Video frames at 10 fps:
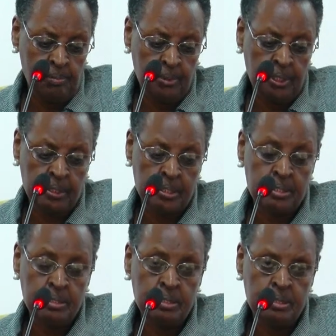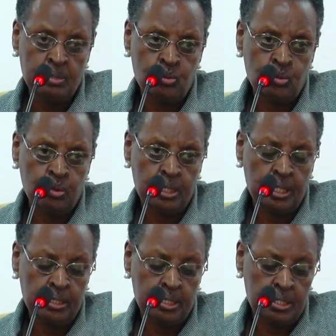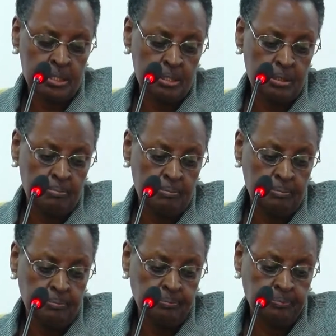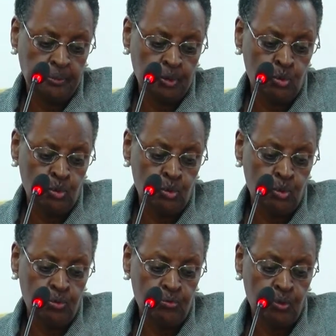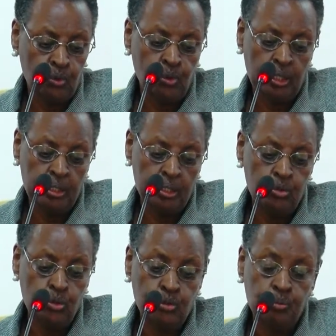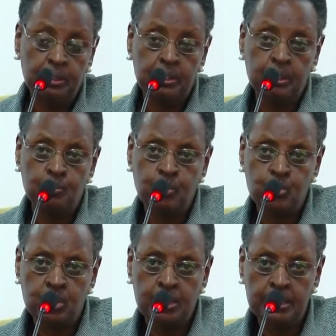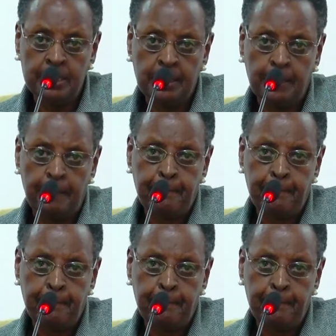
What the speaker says: that these school charges do not follow any documented procedure,